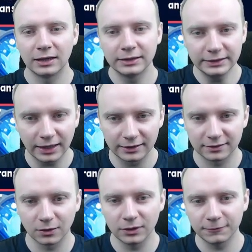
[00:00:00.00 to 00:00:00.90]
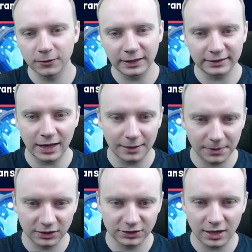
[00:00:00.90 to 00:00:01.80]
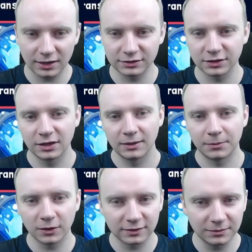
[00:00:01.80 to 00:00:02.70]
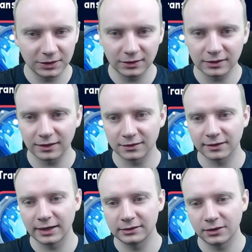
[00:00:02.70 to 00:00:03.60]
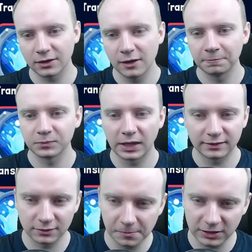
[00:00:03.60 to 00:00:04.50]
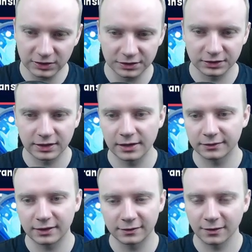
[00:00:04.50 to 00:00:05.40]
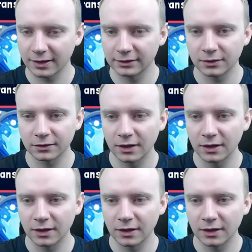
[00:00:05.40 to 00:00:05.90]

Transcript: Yeah, so if you get Hypercharge, Proximity Translocator, and Supercharge Chaos Translocator,